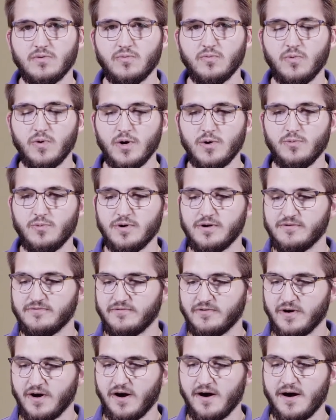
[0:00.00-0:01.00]
What would
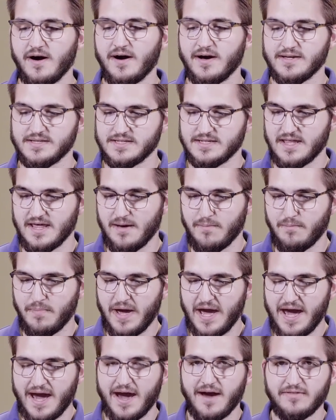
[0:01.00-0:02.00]
have caused that
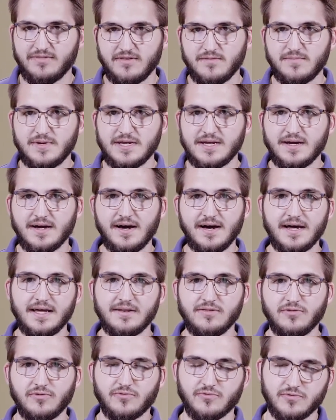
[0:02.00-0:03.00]
path to be
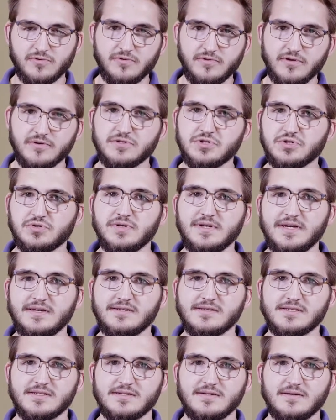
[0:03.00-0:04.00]
cut through those
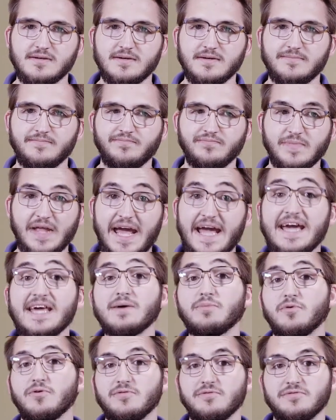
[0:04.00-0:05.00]
trees?
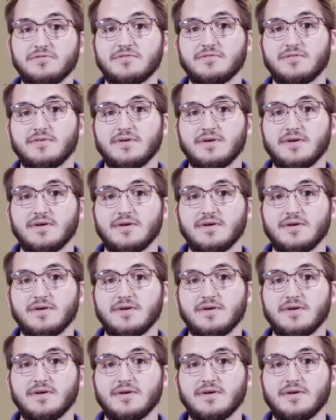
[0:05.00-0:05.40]
Animals.